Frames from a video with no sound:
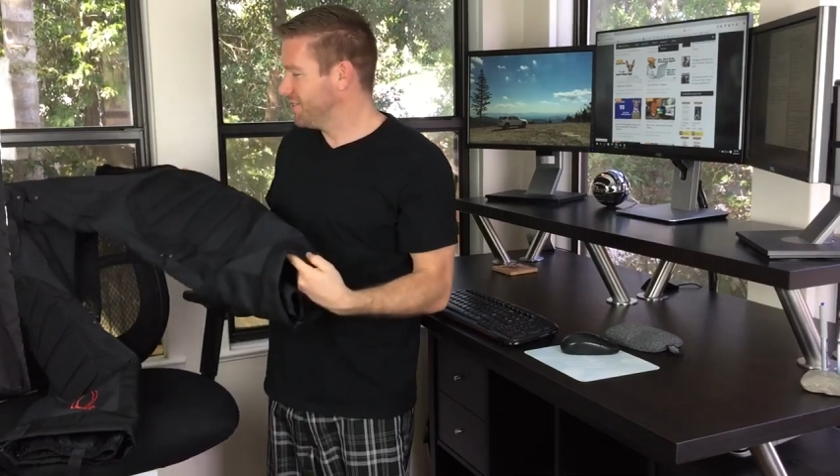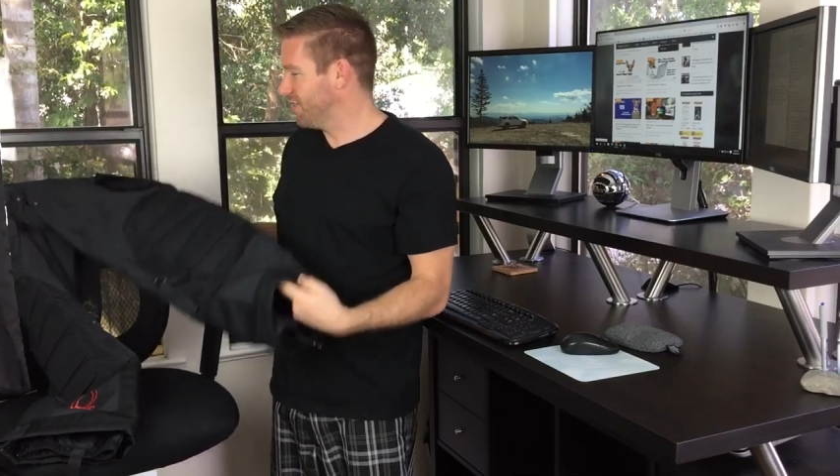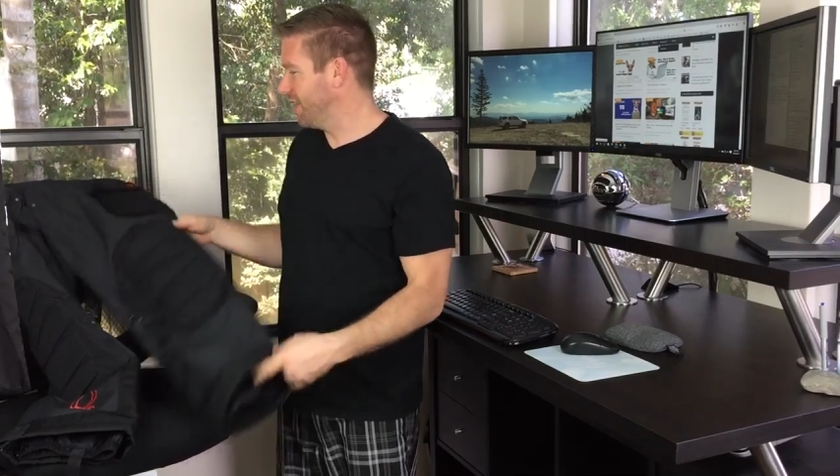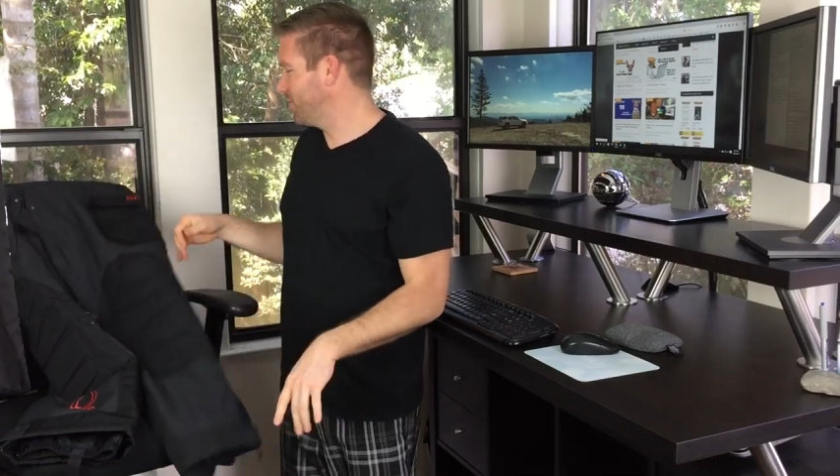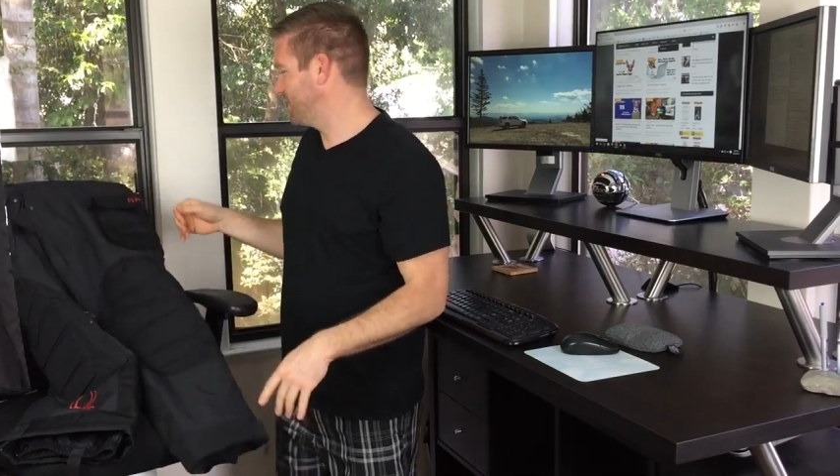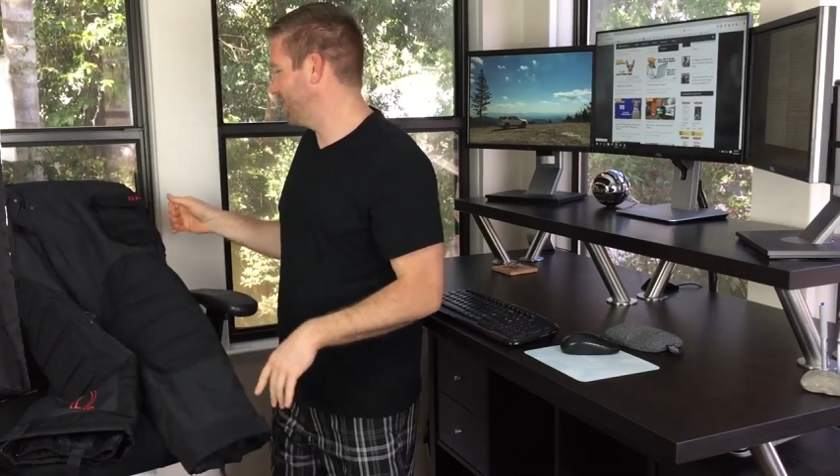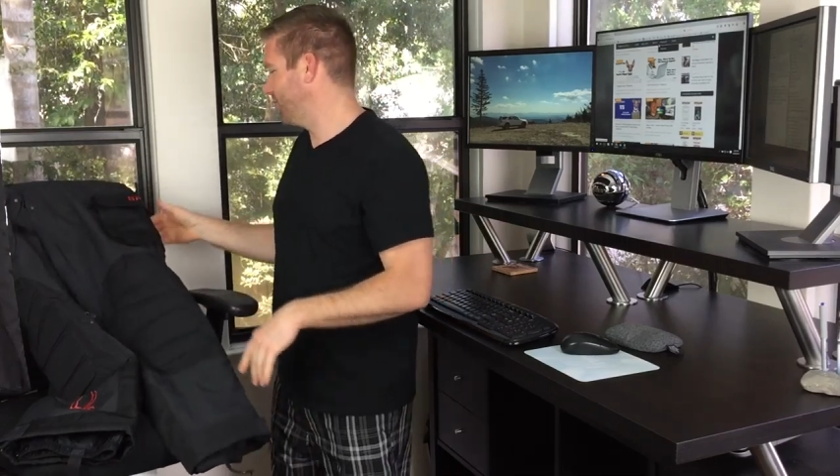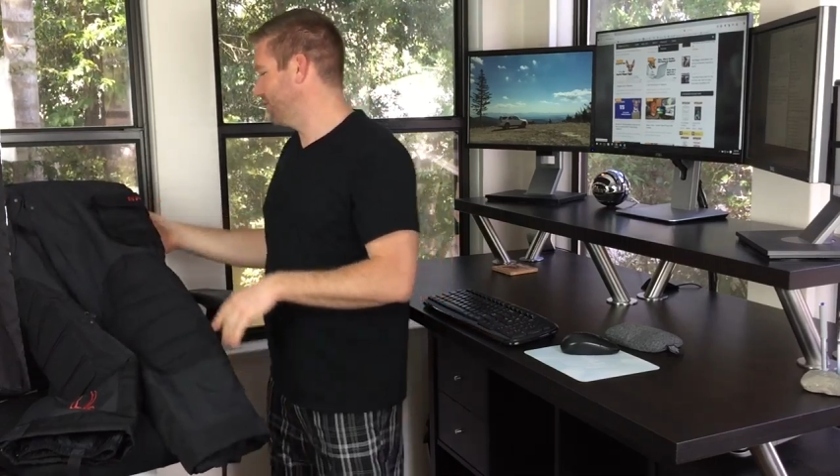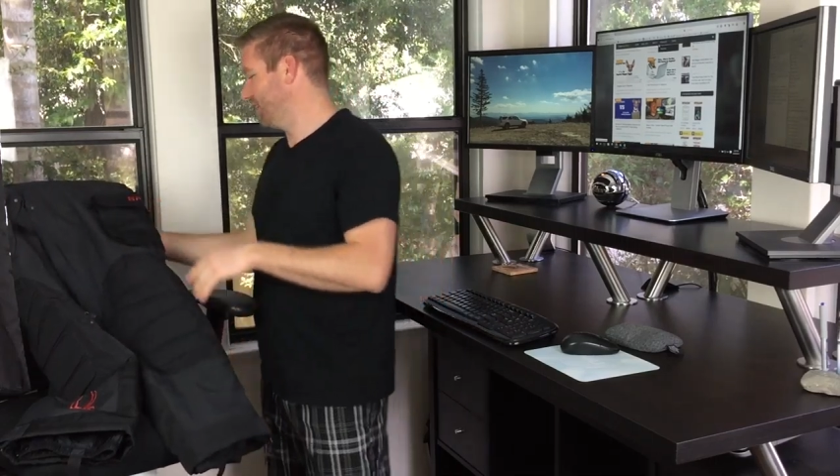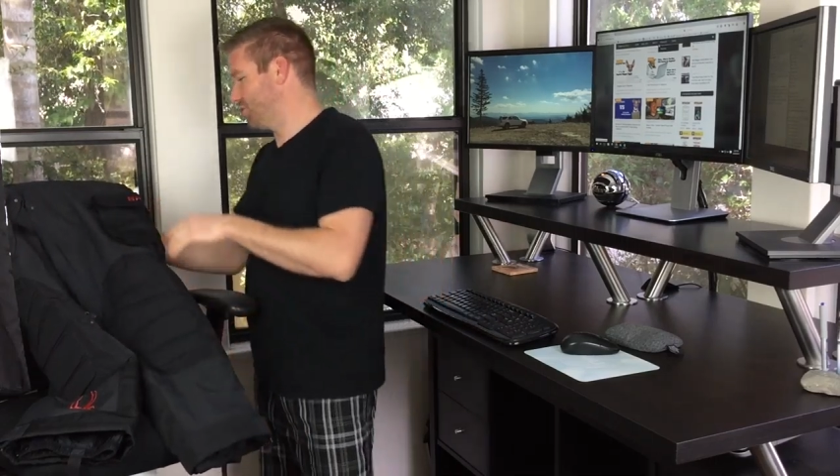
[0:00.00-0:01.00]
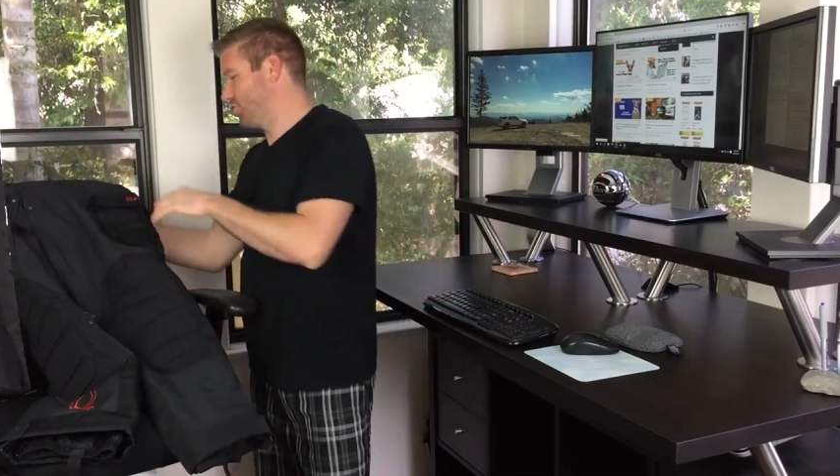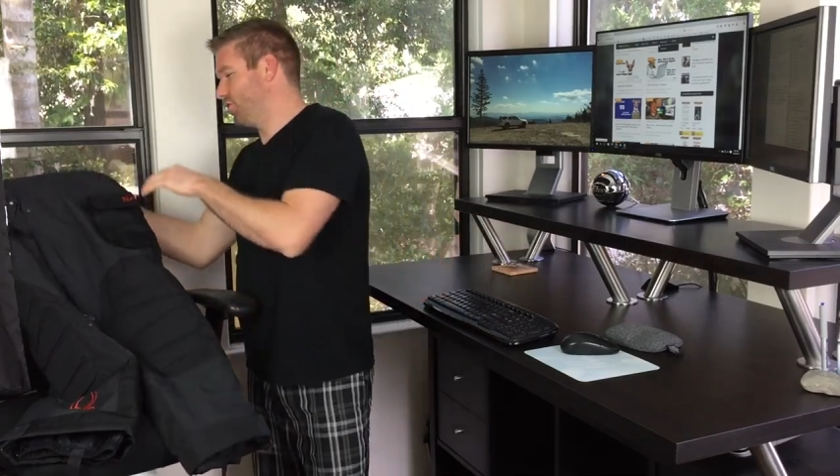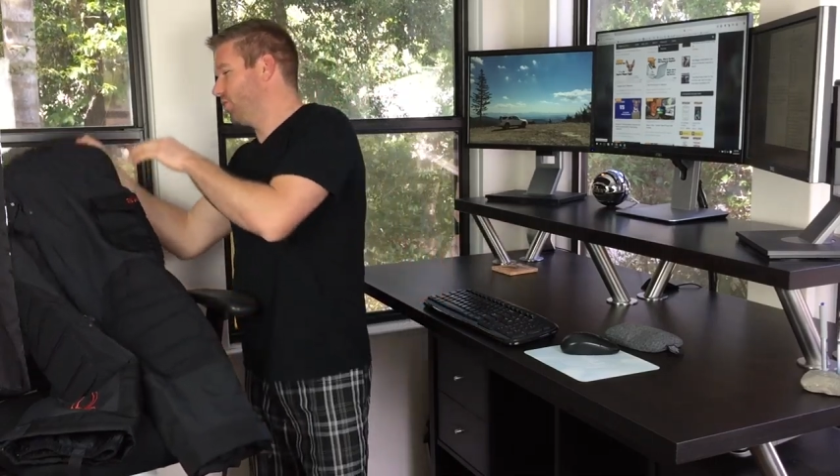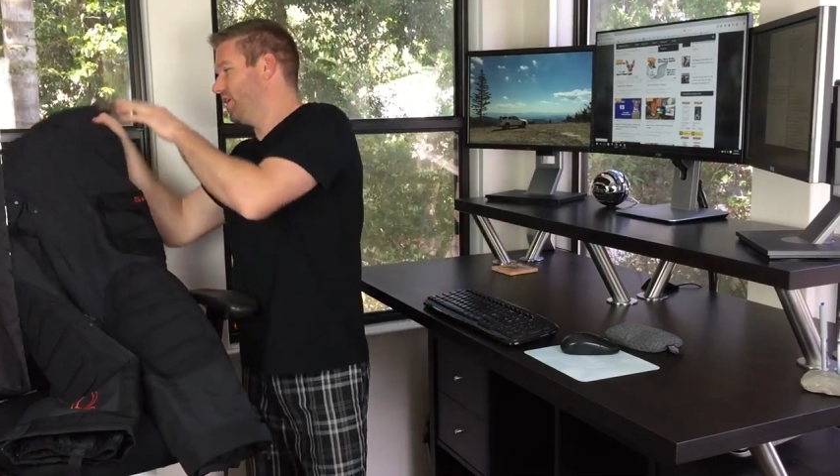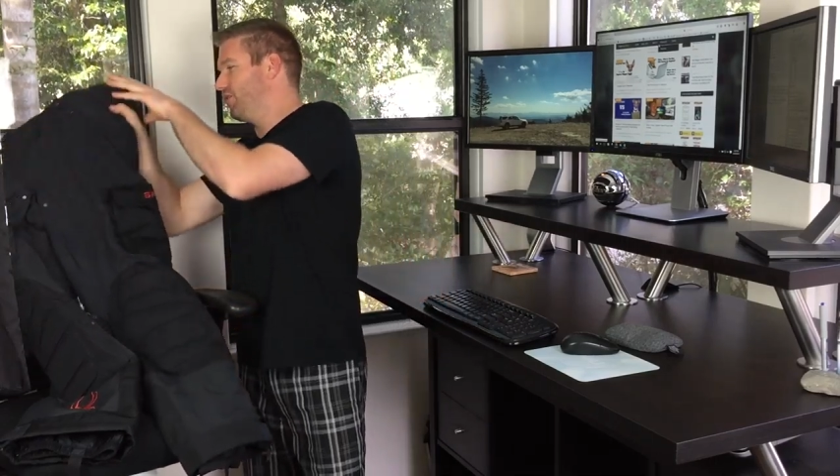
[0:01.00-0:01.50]
so that was definitely a
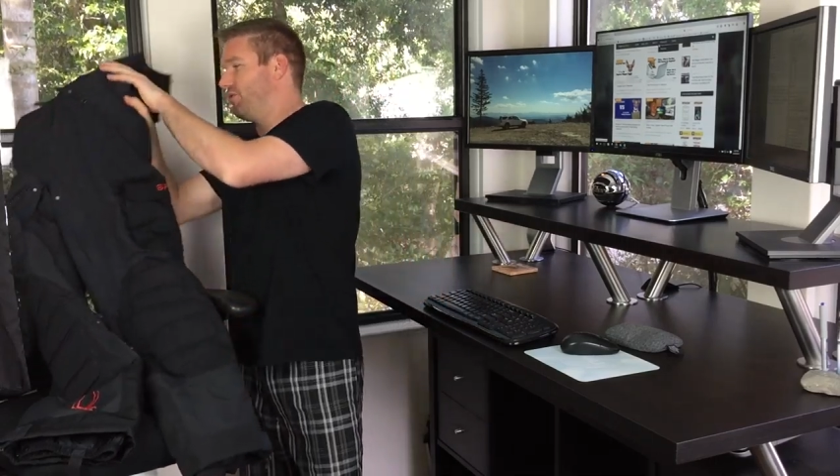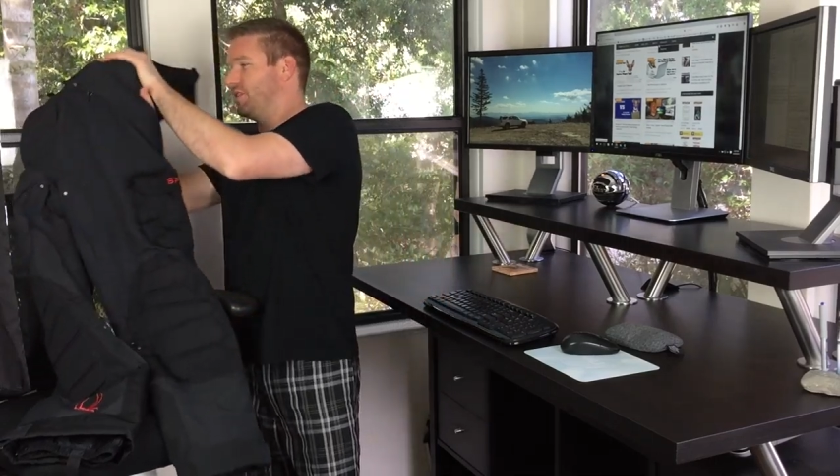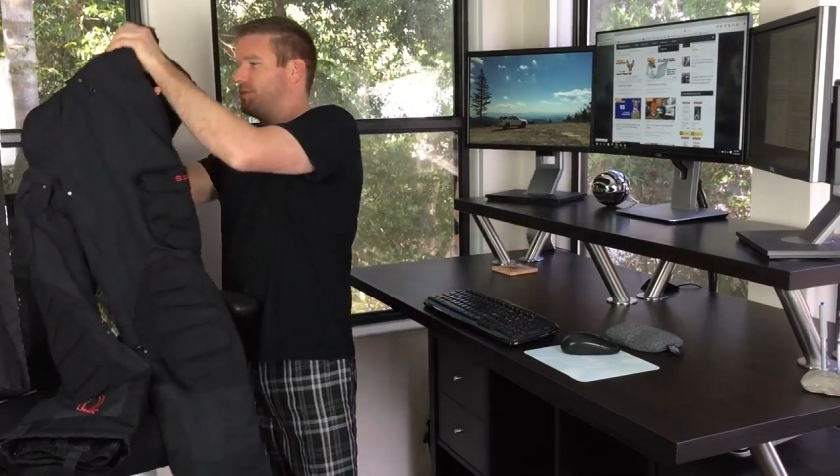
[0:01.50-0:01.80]
sure win for the